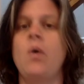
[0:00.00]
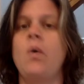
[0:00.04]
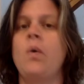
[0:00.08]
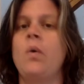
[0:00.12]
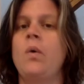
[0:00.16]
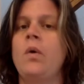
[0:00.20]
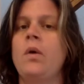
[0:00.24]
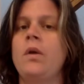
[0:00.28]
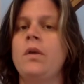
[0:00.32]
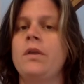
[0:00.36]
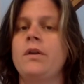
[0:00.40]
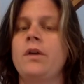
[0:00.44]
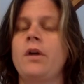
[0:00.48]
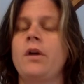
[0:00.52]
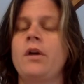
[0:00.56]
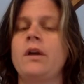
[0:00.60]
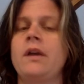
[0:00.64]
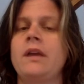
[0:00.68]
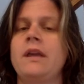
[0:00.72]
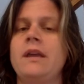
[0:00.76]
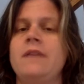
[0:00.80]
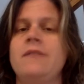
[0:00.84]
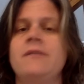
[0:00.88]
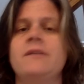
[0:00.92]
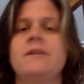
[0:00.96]
or there
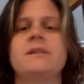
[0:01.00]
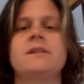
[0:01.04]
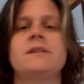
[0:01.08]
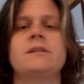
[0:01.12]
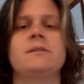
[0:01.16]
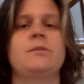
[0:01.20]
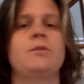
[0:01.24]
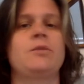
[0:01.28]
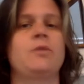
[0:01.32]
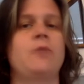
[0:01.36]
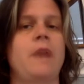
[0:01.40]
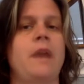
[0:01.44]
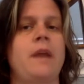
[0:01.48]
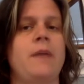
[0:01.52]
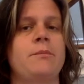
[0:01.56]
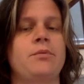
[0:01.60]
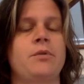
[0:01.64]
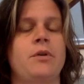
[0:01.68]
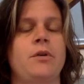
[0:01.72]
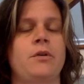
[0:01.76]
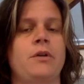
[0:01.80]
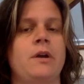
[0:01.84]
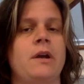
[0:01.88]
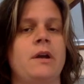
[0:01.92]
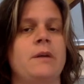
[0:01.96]
are even some grant
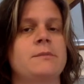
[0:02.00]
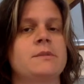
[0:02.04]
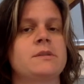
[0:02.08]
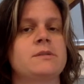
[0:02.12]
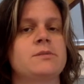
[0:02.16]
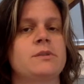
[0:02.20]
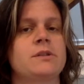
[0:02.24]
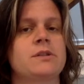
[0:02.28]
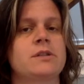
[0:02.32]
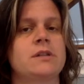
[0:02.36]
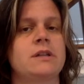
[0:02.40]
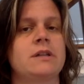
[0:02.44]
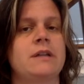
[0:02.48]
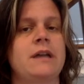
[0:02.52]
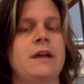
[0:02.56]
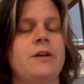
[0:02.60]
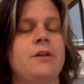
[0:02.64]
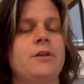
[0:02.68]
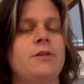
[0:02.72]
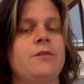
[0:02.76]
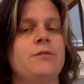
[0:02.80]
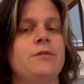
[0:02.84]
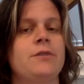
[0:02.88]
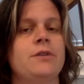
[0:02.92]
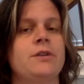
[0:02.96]
programs which allow
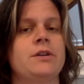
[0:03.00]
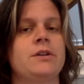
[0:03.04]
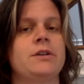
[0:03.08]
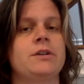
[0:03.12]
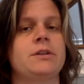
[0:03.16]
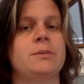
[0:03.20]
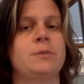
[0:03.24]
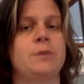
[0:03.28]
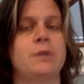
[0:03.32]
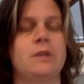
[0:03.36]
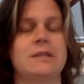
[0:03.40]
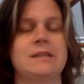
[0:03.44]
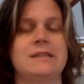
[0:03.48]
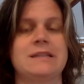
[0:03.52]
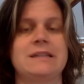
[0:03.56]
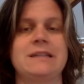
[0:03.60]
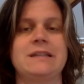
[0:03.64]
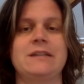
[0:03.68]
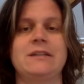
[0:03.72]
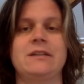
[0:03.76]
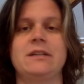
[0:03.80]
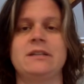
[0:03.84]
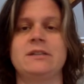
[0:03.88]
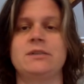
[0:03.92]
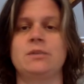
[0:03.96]
you to put as
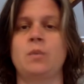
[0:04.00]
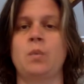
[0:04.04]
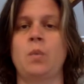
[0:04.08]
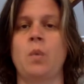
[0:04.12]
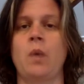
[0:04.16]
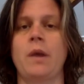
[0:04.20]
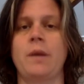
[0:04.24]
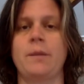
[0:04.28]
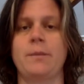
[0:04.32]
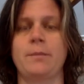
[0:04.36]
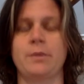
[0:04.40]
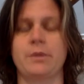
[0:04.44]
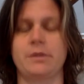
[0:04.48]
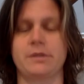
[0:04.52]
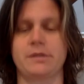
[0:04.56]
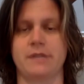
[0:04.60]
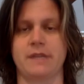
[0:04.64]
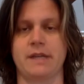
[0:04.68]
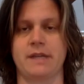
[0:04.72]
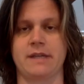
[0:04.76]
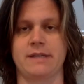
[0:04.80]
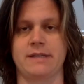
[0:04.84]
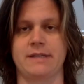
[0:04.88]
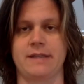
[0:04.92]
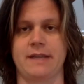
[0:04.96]
little as 1%
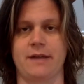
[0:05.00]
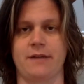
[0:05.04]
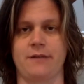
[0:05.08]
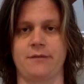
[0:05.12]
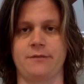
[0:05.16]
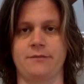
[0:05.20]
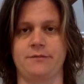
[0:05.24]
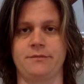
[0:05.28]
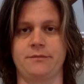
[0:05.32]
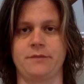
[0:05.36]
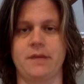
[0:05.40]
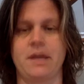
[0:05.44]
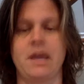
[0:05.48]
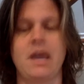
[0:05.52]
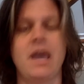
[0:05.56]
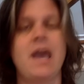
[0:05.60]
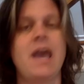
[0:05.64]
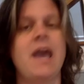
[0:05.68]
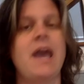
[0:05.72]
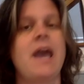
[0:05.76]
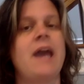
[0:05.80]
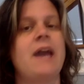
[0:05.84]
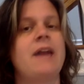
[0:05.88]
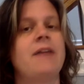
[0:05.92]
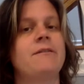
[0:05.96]
down.
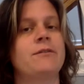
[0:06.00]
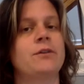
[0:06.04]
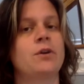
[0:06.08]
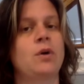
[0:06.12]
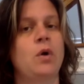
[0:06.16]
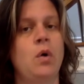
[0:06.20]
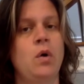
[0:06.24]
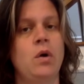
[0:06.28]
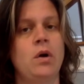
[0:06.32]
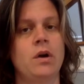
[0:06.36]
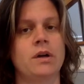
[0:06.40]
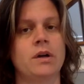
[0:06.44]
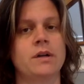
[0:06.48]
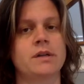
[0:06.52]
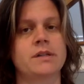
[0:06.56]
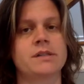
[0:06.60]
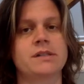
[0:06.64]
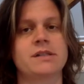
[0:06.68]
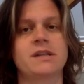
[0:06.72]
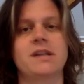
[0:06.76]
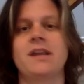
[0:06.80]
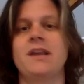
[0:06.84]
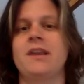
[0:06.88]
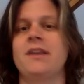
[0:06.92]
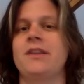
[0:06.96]
And of
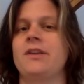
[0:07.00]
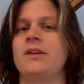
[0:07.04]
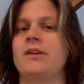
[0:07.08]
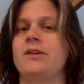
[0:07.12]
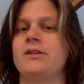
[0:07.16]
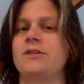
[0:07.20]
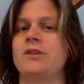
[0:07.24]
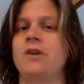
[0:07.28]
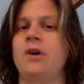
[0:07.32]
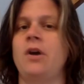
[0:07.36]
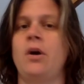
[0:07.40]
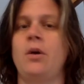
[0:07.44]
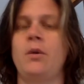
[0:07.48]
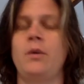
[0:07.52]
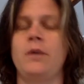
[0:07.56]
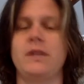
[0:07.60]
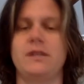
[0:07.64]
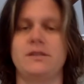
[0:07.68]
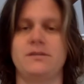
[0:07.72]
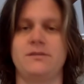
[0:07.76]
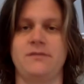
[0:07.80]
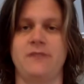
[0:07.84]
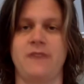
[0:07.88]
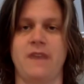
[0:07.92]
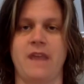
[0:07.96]
course, there's
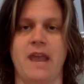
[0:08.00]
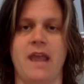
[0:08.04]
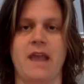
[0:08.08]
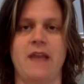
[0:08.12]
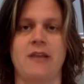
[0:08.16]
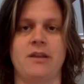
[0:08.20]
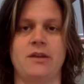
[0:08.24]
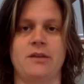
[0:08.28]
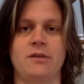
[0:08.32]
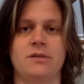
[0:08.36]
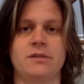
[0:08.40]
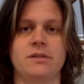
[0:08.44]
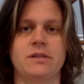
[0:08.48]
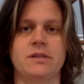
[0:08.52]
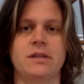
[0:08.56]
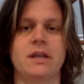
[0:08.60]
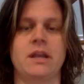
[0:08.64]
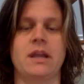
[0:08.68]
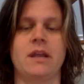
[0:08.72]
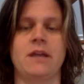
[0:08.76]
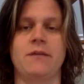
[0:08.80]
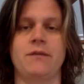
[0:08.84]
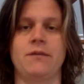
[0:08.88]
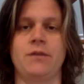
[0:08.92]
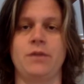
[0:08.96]
always VA loans
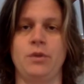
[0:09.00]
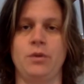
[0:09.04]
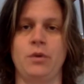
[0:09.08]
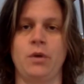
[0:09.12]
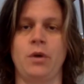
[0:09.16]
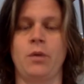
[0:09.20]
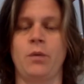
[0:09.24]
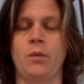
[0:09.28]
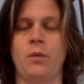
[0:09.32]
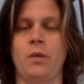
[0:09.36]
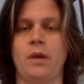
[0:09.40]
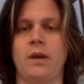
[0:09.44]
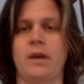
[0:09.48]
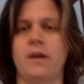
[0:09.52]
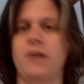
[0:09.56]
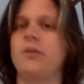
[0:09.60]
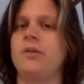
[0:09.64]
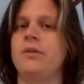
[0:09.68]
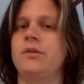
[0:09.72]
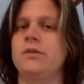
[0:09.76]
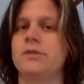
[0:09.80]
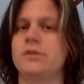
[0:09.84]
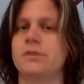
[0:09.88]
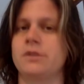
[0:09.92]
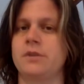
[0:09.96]
if you are one
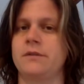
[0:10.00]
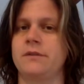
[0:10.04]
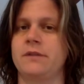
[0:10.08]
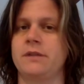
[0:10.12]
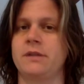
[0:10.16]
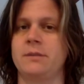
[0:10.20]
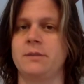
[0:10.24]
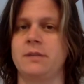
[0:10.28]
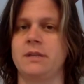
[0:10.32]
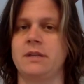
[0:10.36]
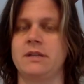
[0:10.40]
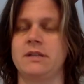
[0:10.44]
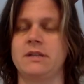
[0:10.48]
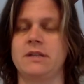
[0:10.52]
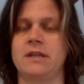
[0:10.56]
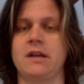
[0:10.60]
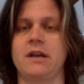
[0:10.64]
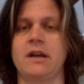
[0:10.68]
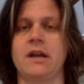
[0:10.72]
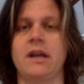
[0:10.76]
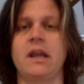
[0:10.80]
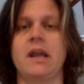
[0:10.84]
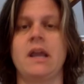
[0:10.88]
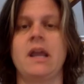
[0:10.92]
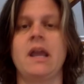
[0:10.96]
who served in the
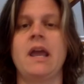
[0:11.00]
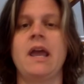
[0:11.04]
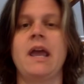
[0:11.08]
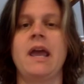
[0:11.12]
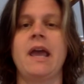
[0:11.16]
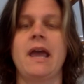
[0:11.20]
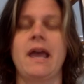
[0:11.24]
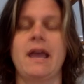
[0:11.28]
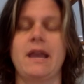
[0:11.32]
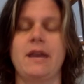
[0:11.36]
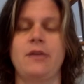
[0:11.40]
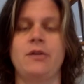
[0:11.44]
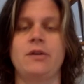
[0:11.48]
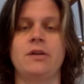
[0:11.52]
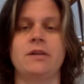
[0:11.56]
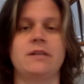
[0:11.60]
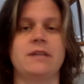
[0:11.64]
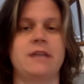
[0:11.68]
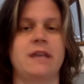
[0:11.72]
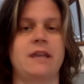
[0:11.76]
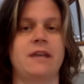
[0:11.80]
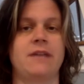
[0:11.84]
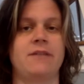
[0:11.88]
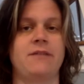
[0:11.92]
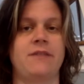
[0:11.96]
military, and you can
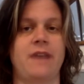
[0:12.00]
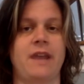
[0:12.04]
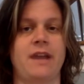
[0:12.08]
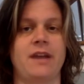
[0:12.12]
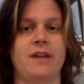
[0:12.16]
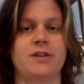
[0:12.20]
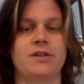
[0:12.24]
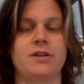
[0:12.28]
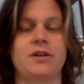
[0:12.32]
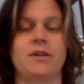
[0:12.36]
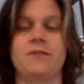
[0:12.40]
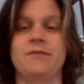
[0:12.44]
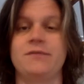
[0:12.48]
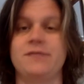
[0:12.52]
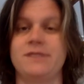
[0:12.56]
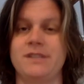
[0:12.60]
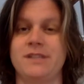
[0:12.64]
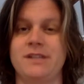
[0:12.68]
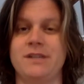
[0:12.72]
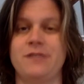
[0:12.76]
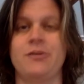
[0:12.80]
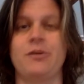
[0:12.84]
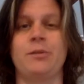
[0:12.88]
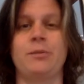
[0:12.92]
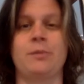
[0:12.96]
take advantage of
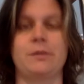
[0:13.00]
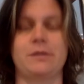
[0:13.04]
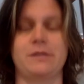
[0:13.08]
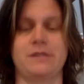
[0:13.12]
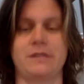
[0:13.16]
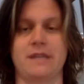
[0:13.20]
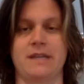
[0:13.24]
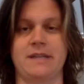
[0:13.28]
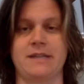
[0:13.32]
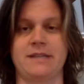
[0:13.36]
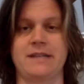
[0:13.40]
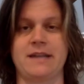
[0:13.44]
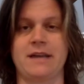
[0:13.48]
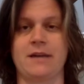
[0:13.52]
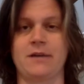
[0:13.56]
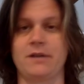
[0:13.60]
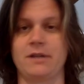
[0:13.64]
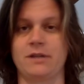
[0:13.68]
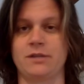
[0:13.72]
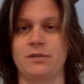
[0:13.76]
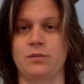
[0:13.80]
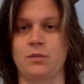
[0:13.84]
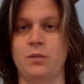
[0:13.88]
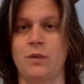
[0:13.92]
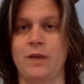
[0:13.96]
0% down
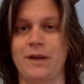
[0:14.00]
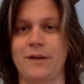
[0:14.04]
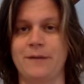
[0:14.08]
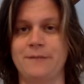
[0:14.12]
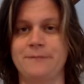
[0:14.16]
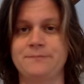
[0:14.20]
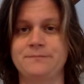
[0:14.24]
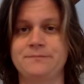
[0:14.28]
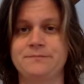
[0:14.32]
as well.